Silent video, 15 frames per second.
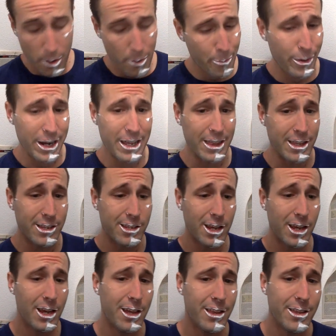But again,
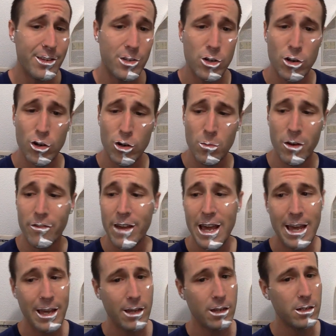this term of
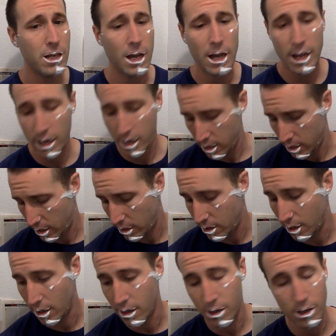hand-tied, I
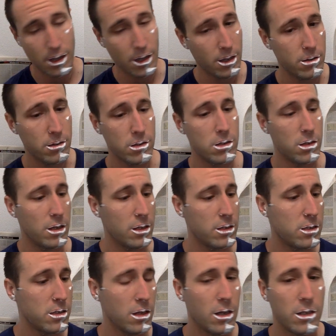think
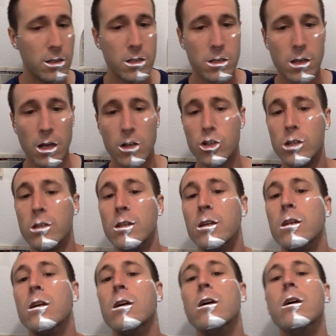it's a discussion
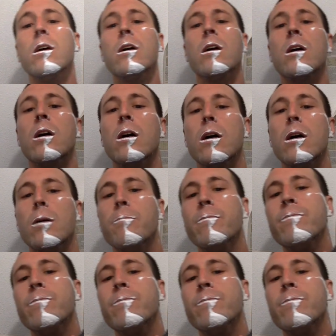that I